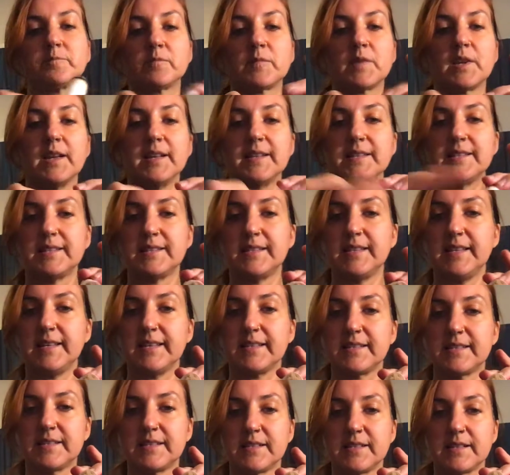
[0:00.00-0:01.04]
It's
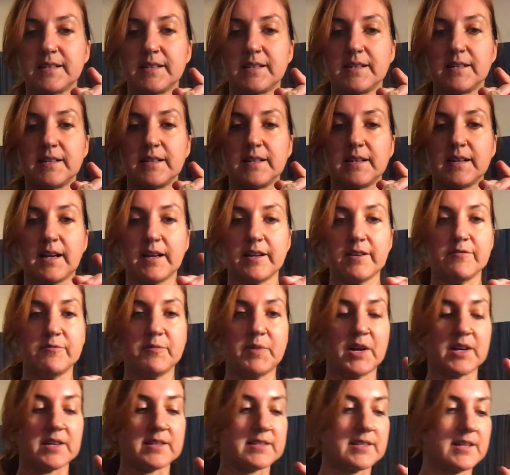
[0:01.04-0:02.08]
this kind of
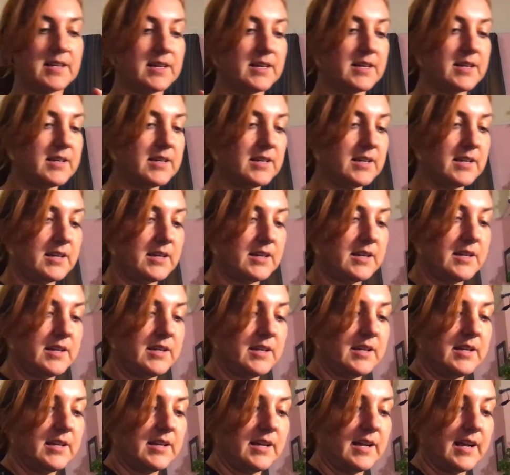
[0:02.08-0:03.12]
Moxa.
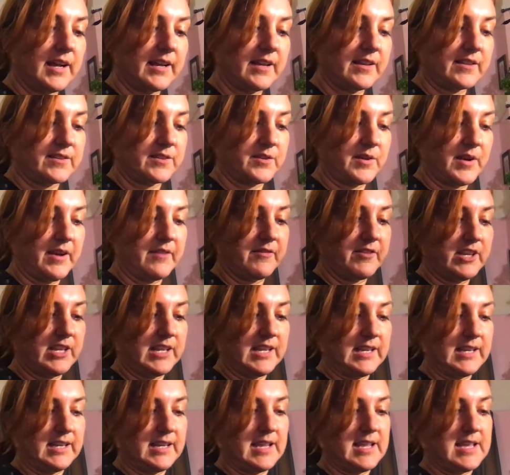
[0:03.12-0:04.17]
I also have it
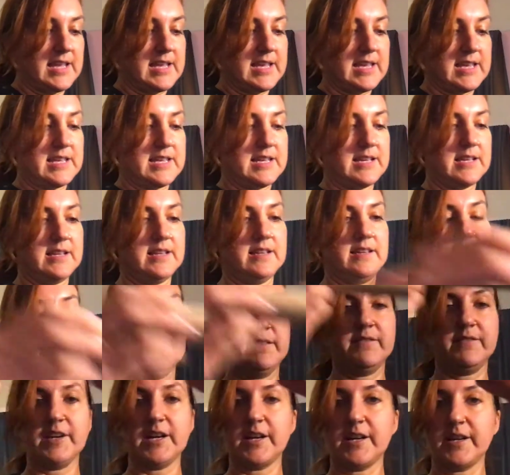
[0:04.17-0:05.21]
in a
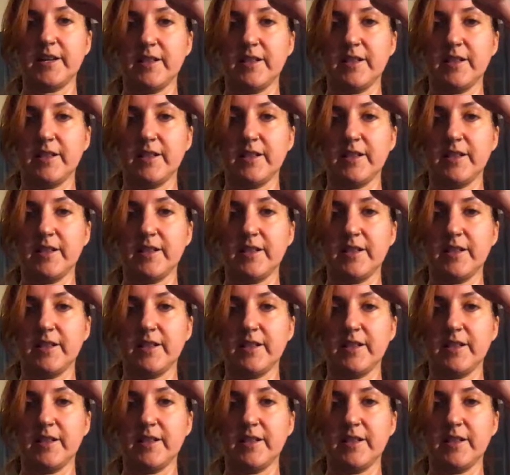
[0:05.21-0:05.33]
very